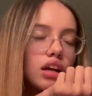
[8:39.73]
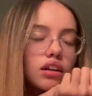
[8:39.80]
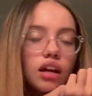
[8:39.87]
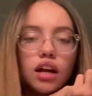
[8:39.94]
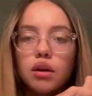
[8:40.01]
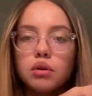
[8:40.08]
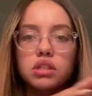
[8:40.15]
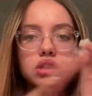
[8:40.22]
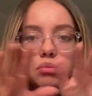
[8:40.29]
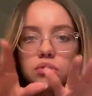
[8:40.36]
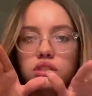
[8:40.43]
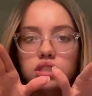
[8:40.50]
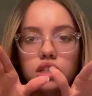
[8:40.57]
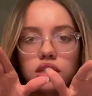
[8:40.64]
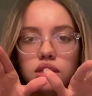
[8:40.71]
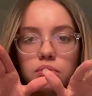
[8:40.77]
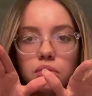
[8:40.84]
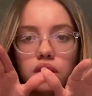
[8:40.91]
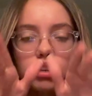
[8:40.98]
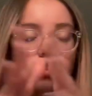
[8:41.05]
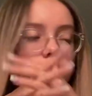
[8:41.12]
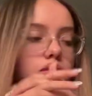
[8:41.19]
I always almost say
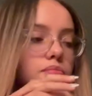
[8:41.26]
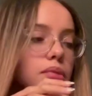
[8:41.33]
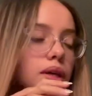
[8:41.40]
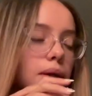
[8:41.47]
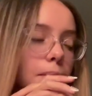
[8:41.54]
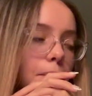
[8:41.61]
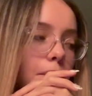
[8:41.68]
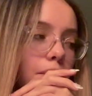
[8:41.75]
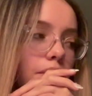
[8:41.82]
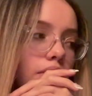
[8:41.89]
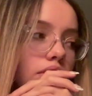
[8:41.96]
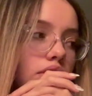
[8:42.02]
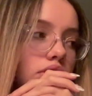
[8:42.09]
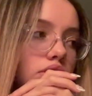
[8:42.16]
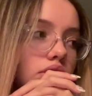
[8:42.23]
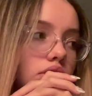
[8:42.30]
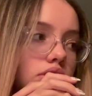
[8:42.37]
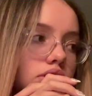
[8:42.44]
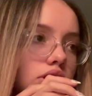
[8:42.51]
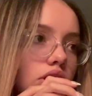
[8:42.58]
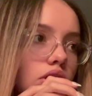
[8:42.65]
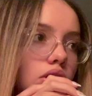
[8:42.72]
something else, but
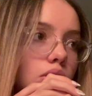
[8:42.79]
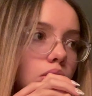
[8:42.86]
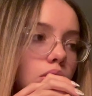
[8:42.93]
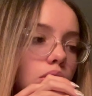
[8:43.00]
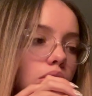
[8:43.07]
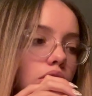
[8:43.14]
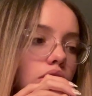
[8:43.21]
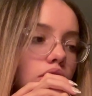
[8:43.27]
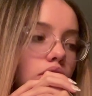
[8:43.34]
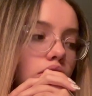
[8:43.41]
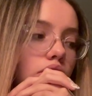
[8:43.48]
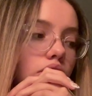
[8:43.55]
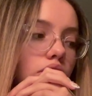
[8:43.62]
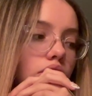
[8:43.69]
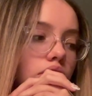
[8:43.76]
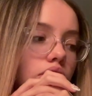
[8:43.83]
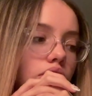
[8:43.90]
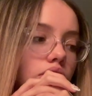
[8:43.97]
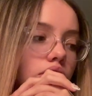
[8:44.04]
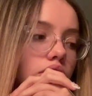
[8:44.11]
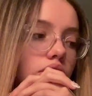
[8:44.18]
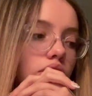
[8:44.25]
so
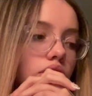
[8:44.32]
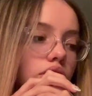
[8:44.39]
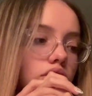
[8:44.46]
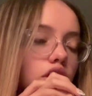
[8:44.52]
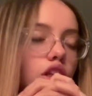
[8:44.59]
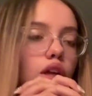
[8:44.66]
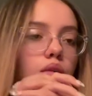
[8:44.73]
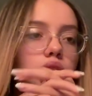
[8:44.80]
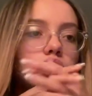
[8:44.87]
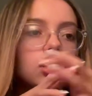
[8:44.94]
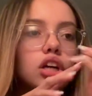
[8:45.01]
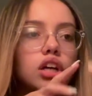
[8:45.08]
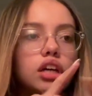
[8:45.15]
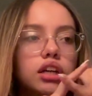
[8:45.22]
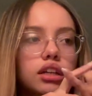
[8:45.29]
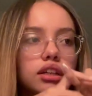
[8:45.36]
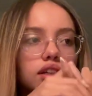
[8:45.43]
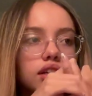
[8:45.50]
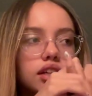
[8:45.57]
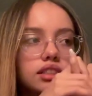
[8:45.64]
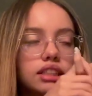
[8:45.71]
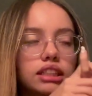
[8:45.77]
the glow in the dark
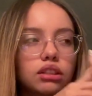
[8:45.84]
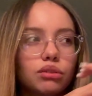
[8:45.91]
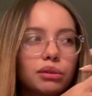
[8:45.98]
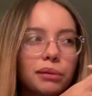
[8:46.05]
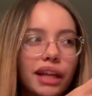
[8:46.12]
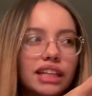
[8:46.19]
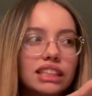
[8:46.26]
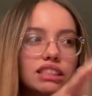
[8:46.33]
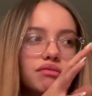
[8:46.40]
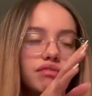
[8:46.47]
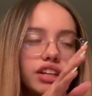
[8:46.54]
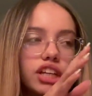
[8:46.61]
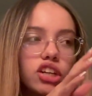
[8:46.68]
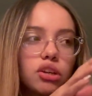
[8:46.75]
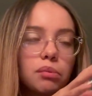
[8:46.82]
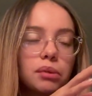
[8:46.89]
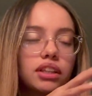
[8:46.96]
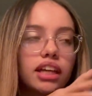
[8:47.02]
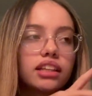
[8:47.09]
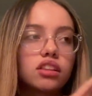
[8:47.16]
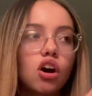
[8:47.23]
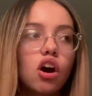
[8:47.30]
is like the only one that doesn't fit here, but
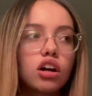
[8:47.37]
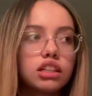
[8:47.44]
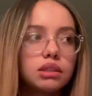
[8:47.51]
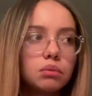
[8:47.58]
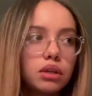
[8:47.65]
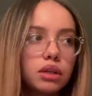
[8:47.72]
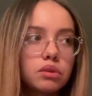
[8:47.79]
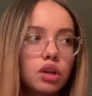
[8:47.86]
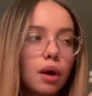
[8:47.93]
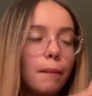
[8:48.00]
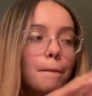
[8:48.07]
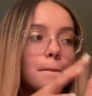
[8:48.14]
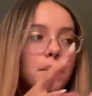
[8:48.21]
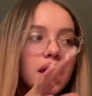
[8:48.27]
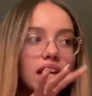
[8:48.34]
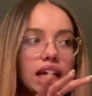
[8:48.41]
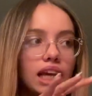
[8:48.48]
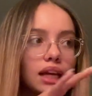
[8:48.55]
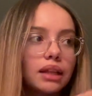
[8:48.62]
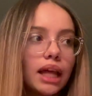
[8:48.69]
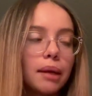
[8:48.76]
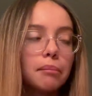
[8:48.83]
like the Hollywood, it was all pink
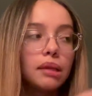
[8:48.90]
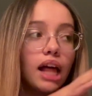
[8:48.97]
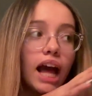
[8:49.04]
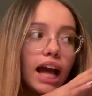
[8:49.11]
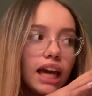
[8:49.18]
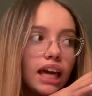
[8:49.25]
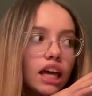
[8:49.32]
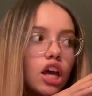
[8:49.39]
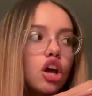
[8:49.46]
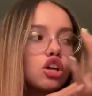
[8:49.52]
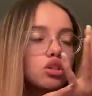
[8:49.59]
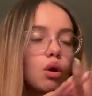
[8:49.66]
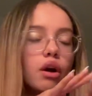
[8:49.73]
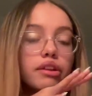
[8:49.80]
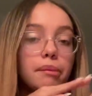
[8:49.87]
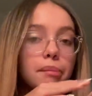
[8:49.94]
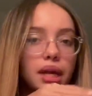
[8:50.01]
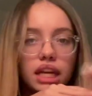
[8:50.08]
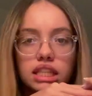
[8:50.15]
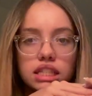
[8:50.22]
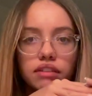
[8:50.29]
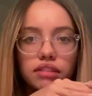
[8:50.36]
and like black. So all the
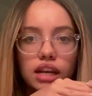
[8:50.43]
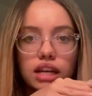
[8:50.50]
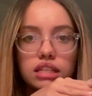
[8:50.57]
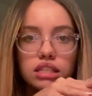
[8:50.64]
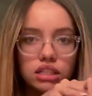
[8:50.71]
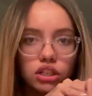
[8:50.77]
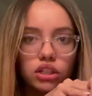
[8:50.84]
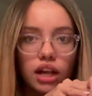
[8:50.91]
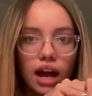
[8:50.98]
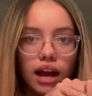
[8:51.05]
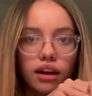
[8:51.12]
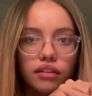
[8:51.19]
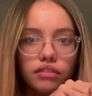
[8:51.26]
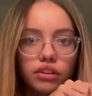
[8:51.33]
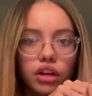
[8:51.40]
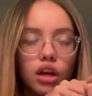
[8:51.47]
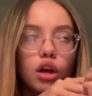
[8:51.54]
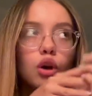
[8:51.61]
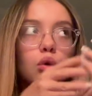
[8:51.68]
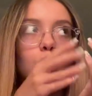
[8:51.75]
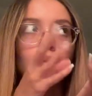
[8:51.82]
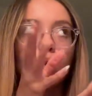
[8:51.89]
pink stuff that I still have
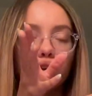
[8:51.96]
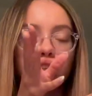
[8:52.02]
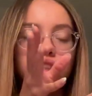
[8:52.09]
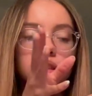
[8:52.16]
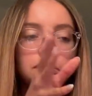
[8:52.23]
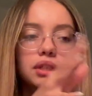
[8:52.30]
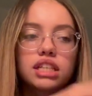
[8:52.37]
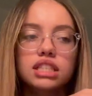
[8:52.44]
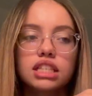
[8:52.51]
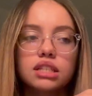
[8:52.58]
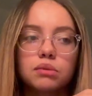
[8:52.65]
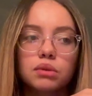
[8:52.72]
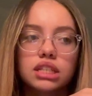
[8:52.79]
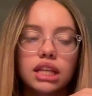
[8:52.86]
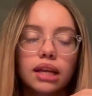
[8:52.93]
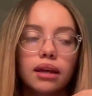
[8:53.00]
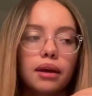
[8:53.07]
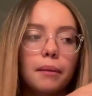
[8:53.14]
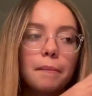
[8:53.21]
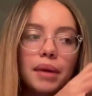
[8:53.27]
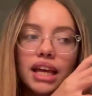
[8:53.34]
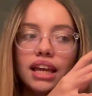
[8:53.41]
worked because this one's
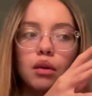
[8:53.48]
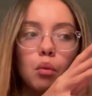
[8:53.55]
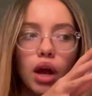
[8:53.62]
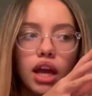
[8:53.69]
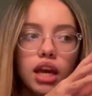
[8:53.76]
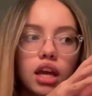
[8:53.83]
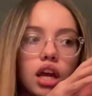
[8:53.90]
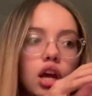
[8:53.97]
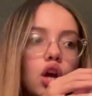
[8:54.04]
like pink and white.